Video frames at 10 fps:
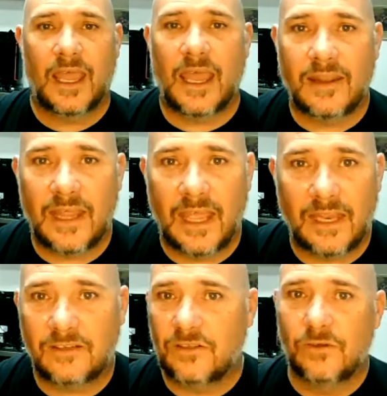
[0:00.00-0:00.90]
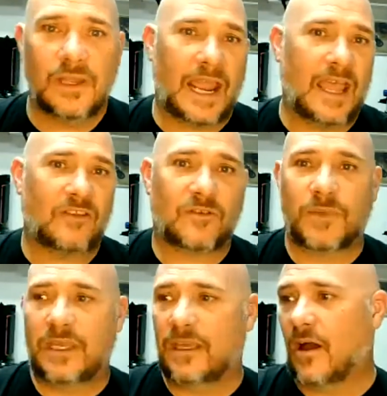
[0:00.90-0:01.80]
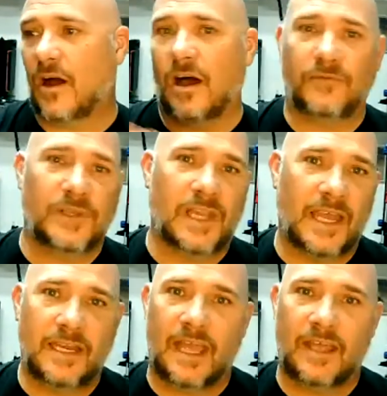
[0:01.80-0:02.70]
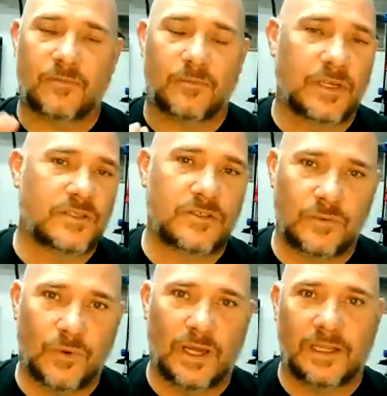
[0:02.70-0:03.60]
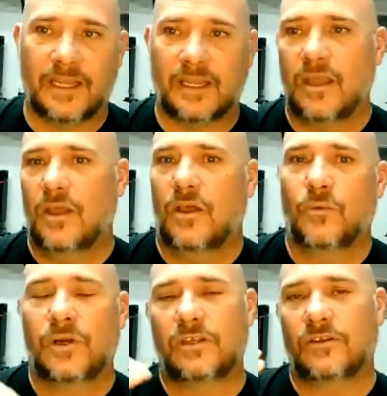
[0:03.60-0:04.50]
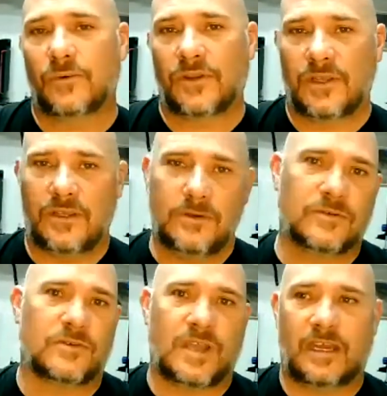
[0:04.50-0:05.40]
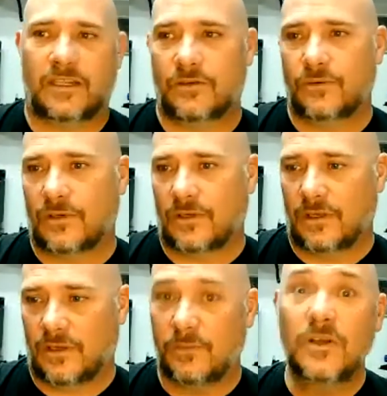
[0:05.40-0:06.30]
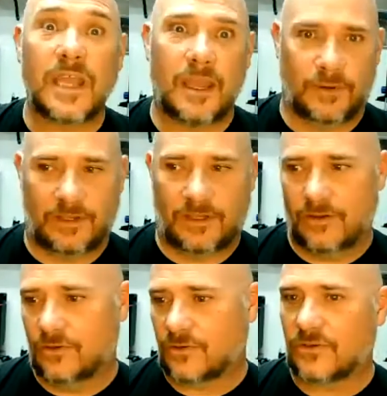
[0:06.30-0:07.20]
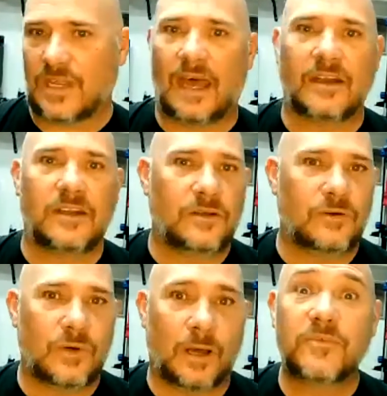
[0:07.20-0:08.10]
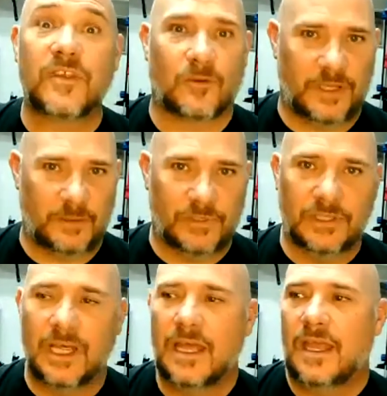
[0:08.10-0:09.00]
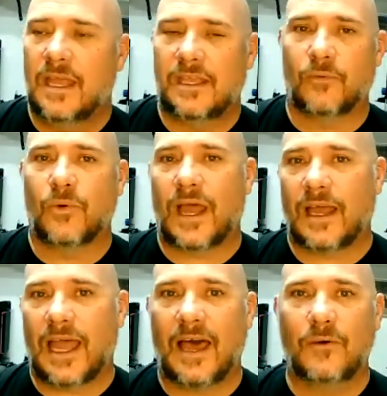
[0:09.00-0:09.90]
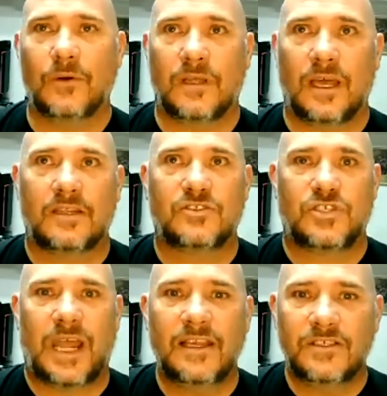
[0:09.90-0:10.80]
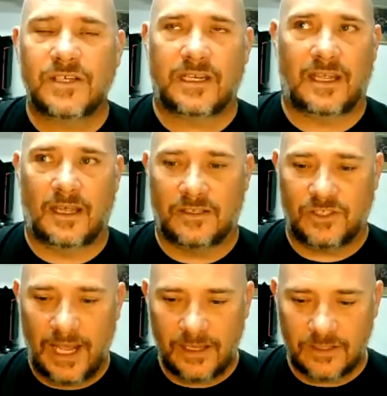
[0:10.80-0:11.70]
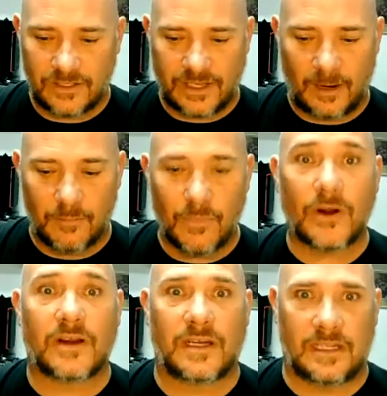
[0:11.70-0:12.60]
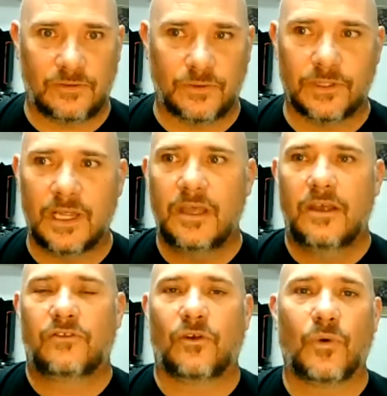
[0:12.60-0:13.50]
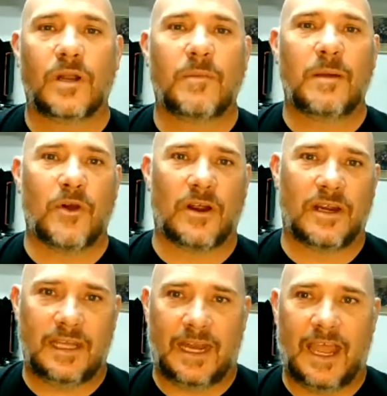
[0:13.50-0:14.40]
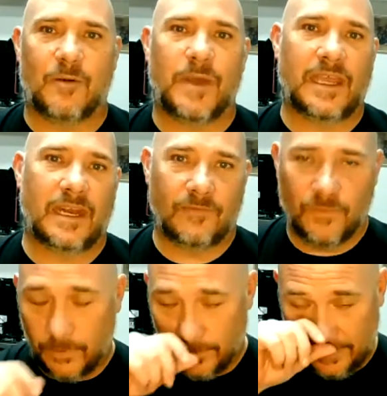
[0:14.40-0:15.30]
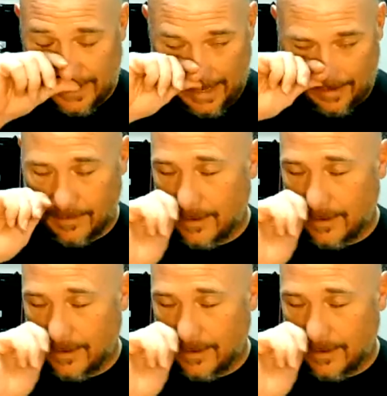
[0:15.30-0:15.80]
And then you can ask me offline as much as you want. Like, what do you do with the users? How do you communicate with the users? How do you upsell people? You know, how challenging a challenge is like a marketing tool. So what am I marketing and how am I getting forward with that?